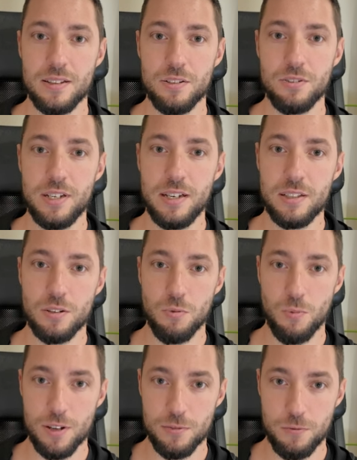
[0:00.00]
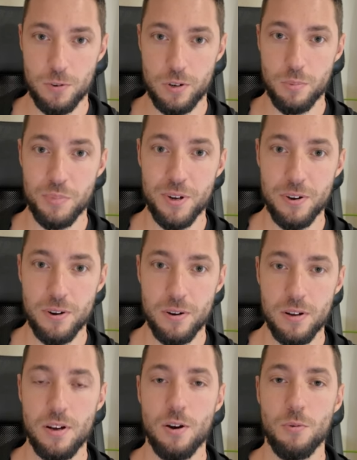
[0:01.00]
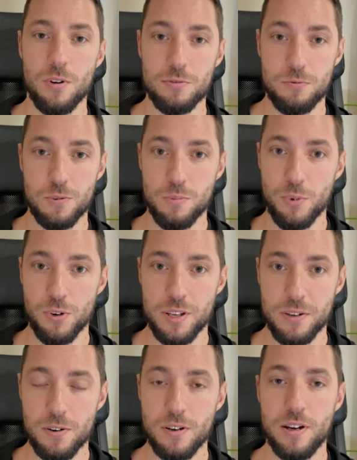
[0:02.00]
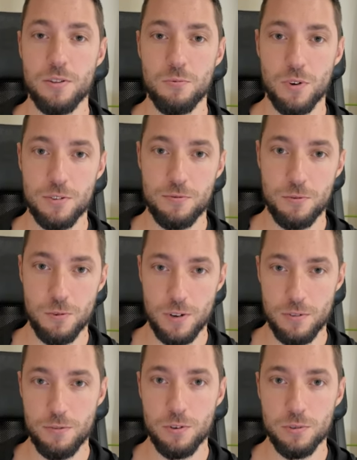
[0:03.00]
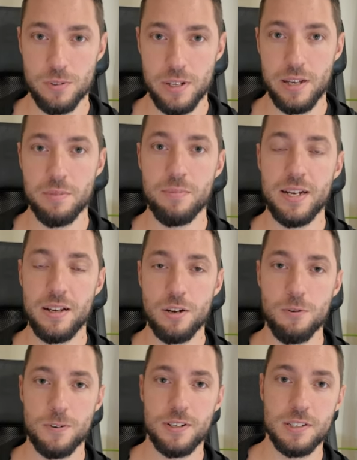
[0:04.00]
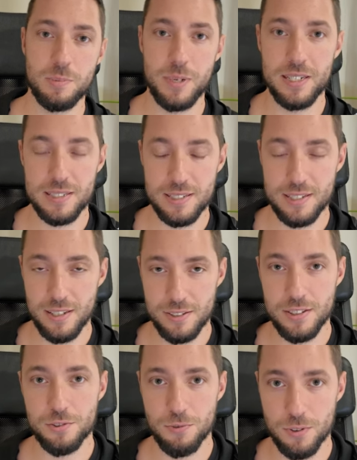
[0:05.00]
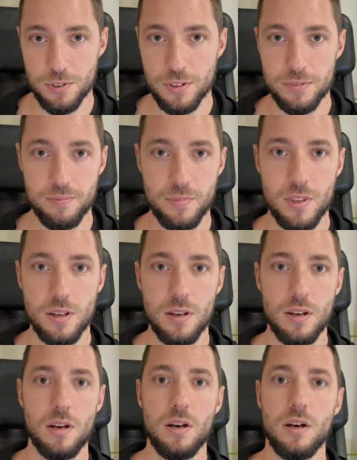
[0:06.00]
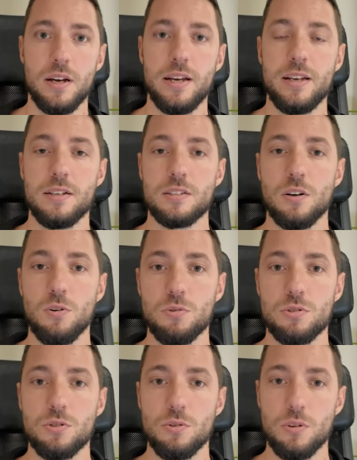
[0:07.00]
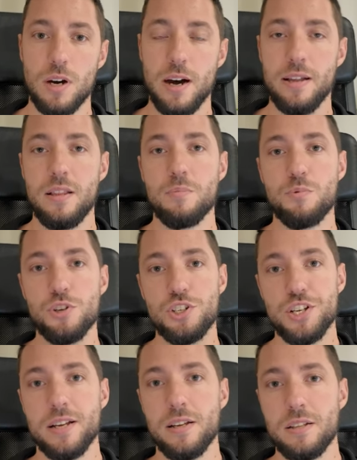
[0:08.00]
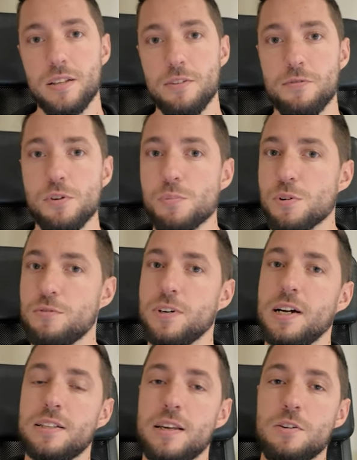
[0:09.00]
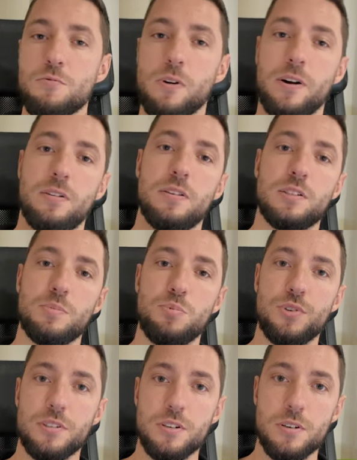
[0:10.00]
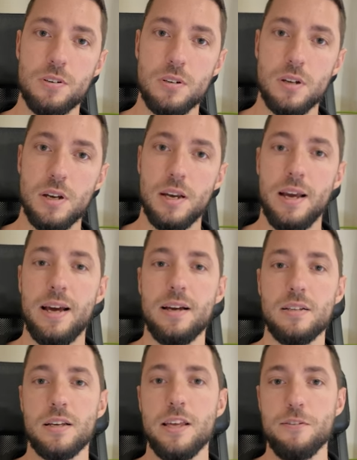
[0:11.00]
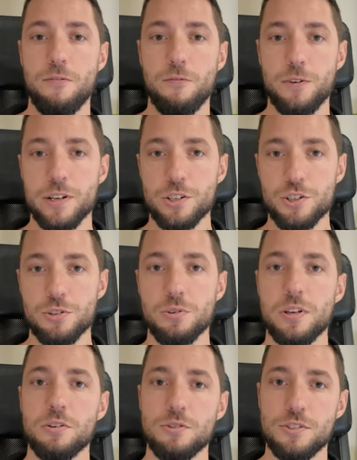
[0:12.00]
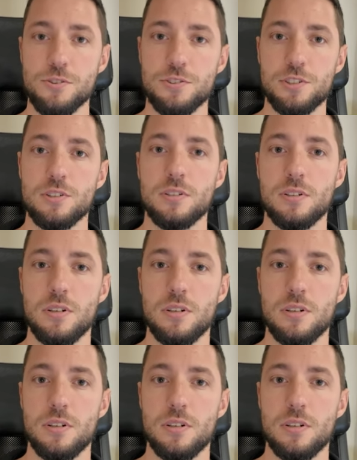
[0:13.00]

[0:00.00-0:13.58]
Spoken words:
You need one for a computer, one for a monitor, and one for a phone. And many co-working spaces get this wrong. It is also highly appreciated if you provide a wireless printer and a fridge to the users.